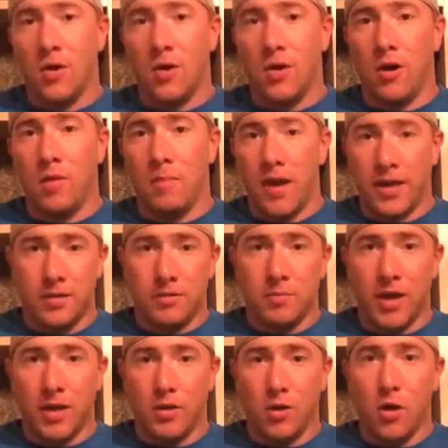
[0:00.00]
on
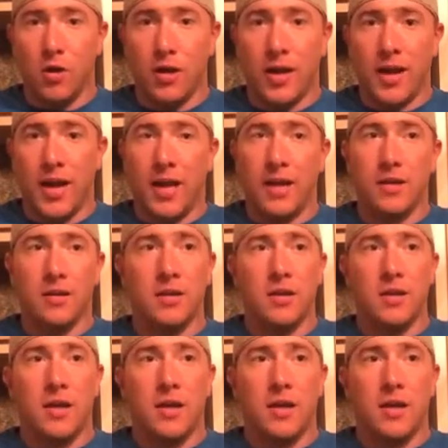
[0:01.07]
my goal at hand,